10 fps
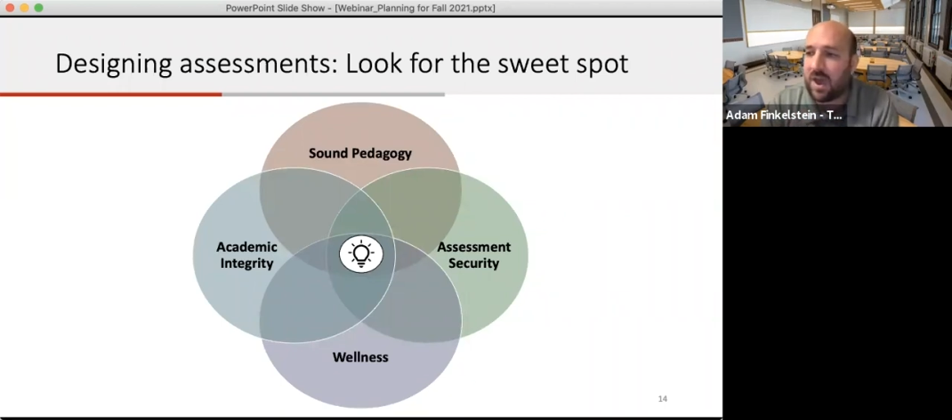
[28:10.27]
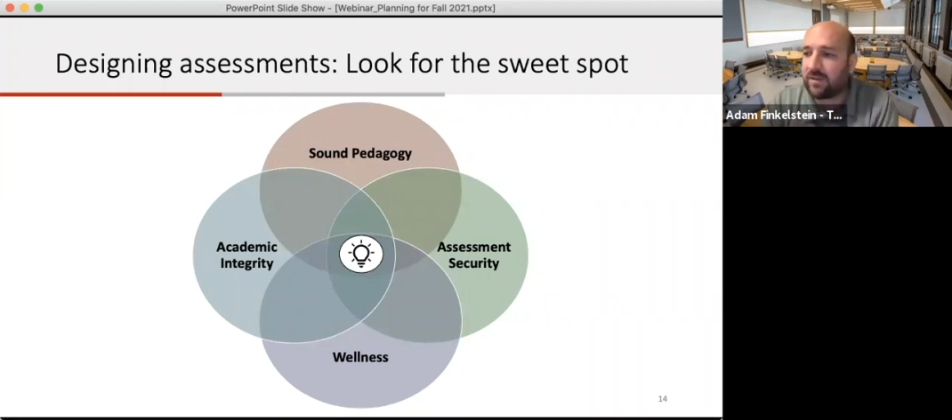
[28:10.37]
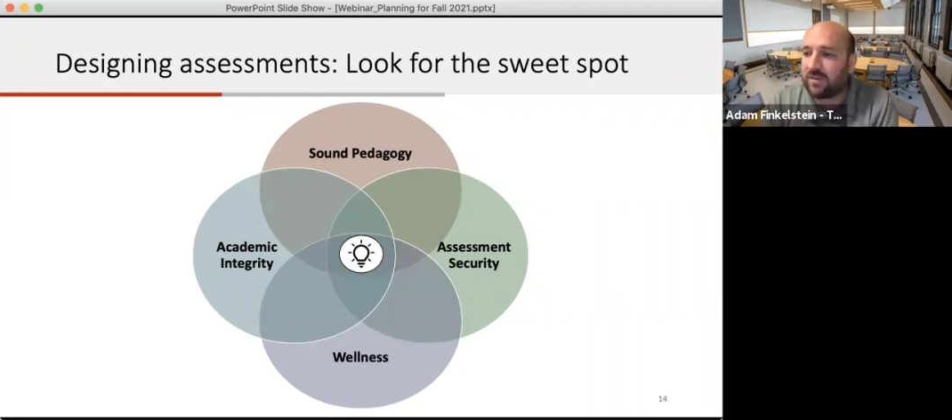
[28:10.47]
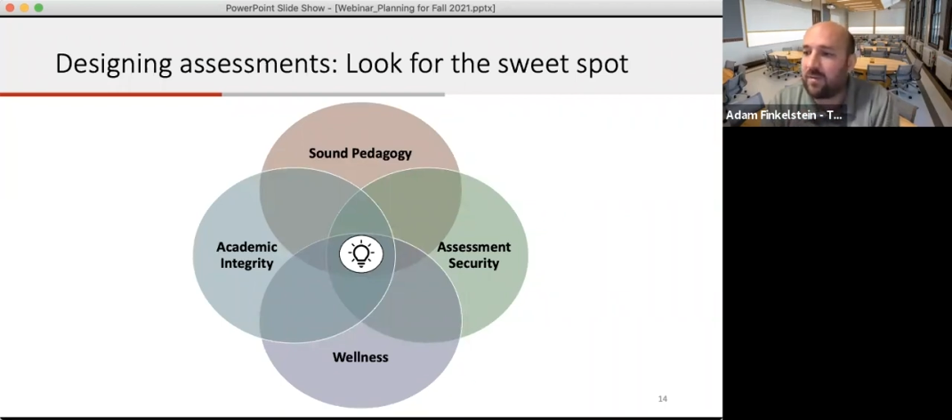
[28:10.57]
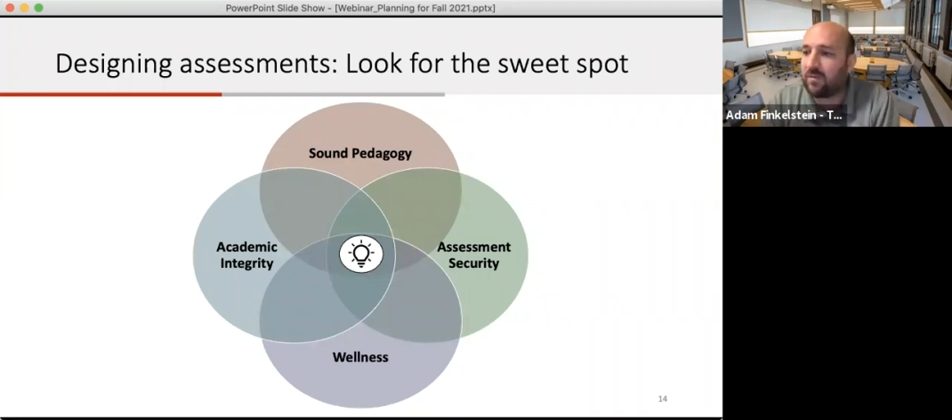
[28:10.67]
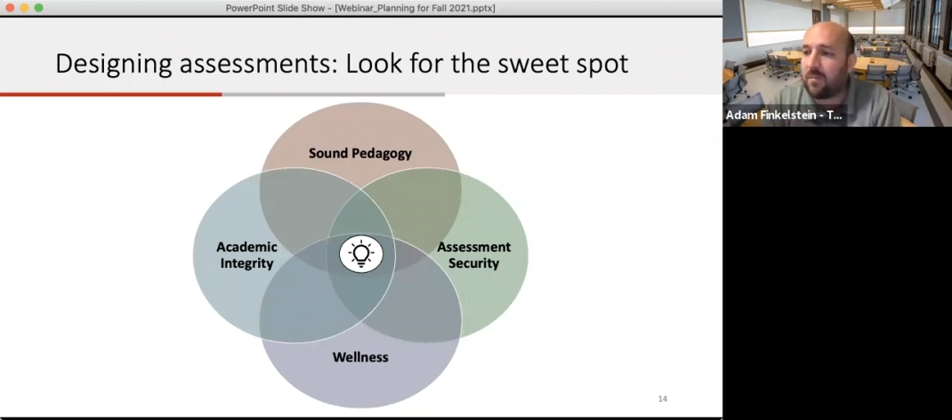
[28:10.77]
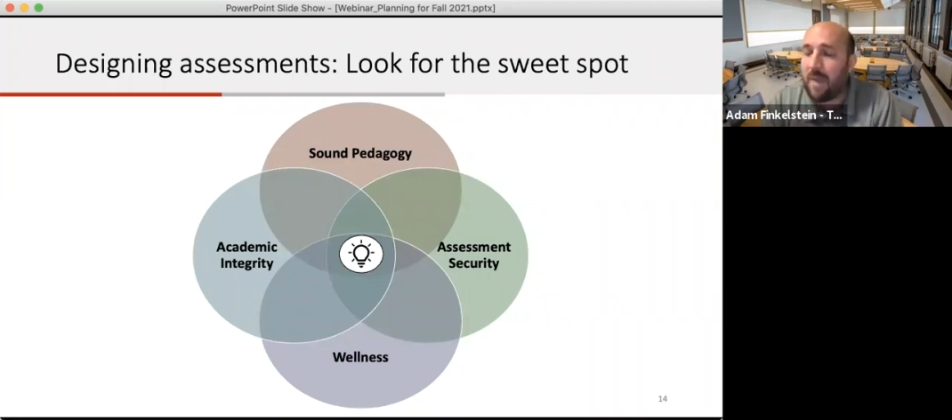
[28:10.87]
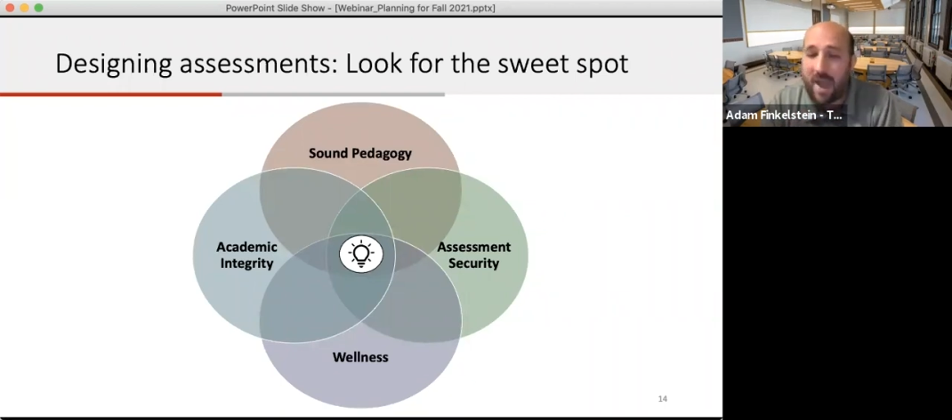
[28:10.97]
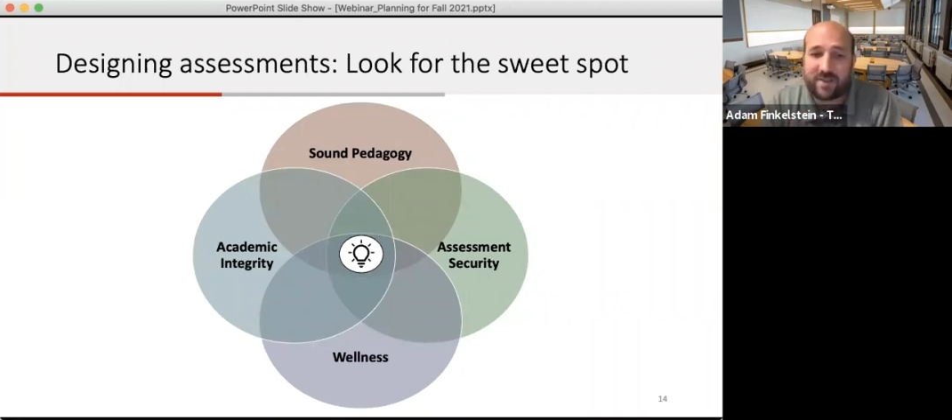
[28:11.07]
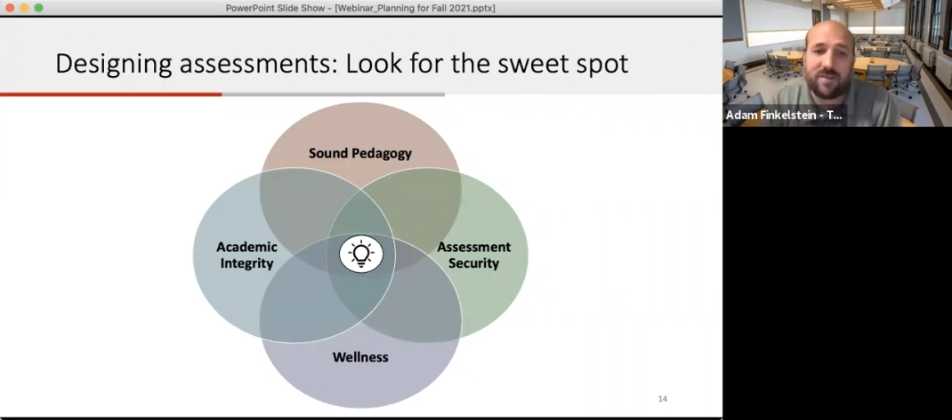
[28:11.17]
to be able to
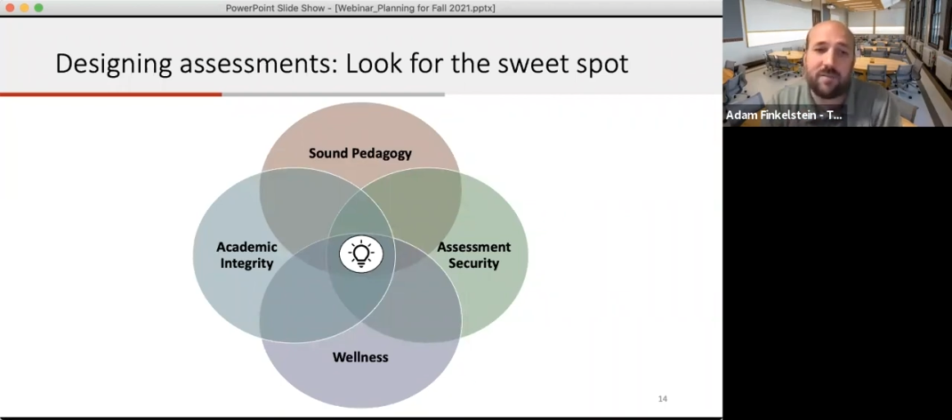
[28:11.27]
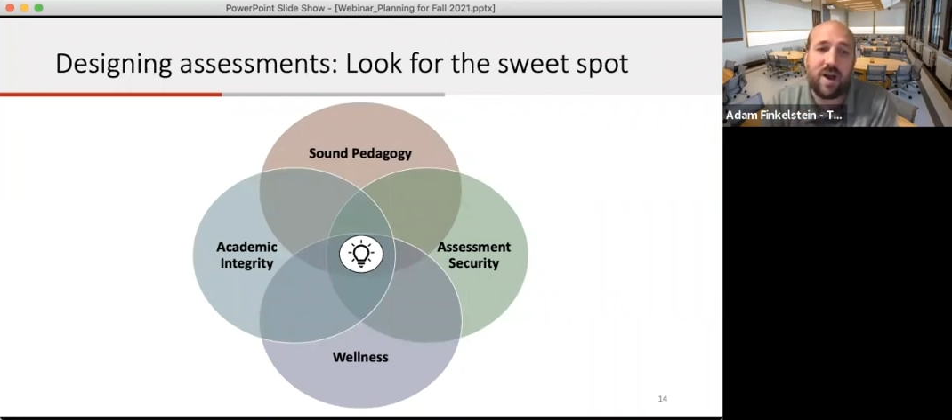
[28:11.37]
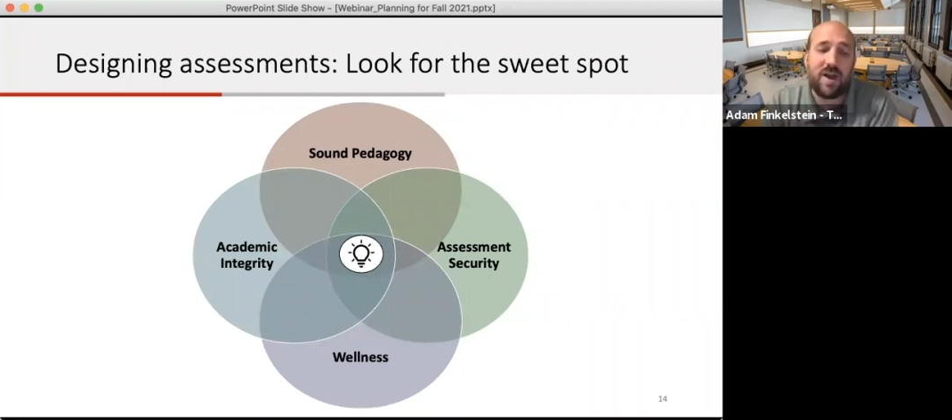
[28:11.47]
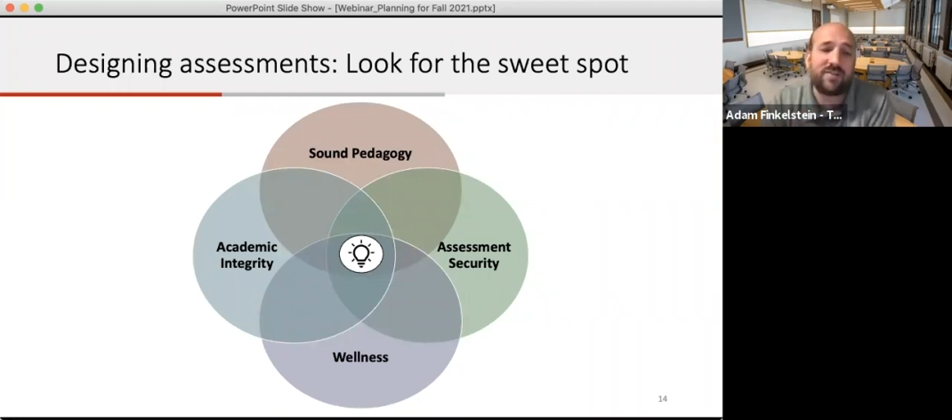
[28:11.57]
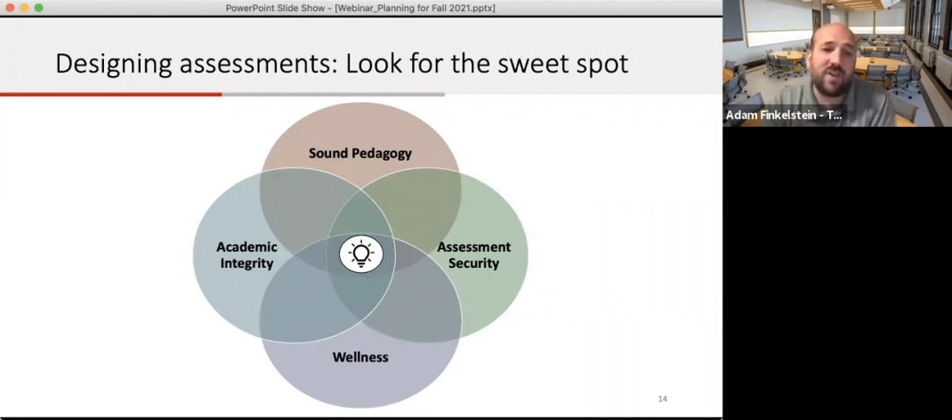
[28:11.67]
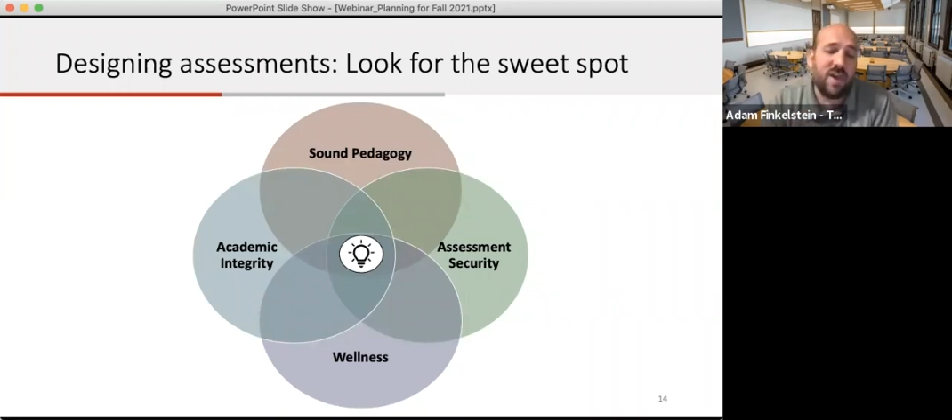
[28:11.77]
maximize